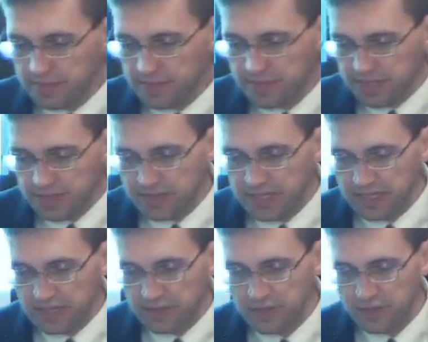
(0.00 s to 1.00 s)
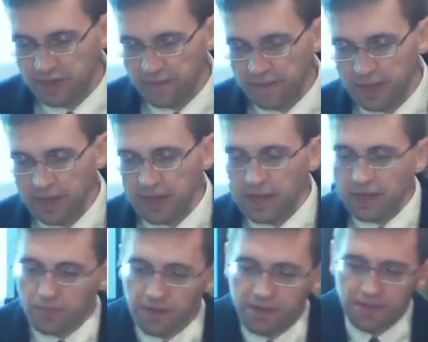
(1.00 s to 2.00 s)
to these things.
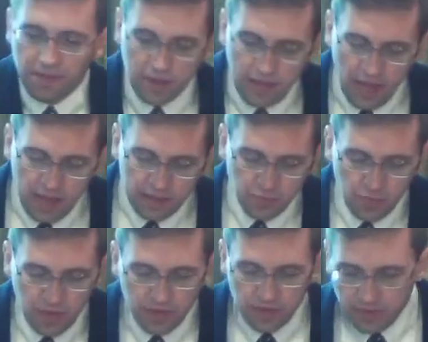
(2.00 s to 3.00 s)
With God's word, you